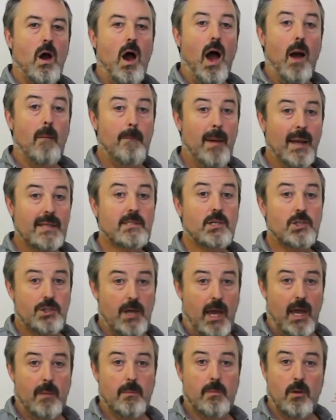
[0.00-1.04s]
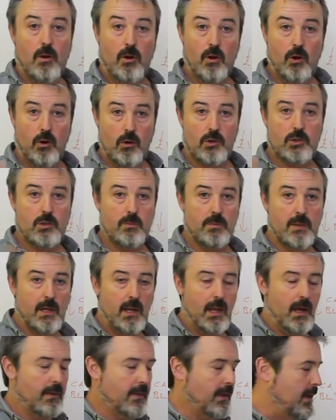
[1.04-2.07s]
A better shape looks something
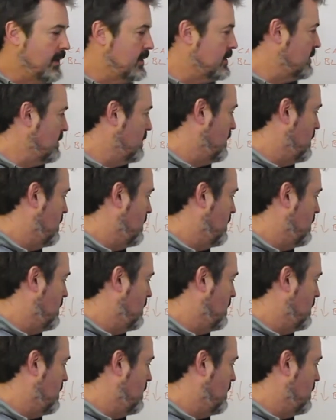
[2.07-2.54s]
like this.